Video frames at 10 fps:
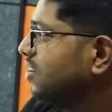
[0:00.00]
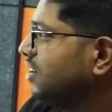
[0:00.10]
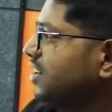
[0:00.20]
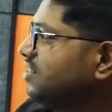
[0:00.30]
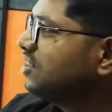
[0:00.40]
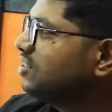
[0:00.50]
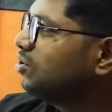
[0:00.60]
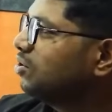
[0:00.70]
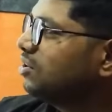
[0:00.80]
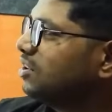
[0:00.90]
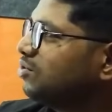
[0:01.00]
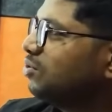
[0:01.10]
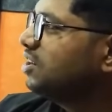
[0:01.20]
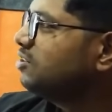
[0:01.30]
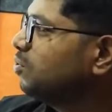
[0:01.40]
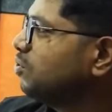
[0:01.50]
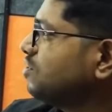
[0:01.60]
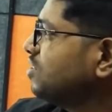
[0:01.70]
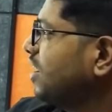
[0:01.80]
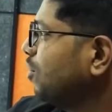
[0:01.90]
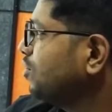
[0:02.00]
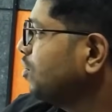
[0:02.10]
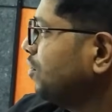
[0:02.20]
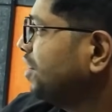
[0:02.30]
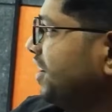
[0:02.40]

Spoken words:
So yes, sir. So the students pose a doubt over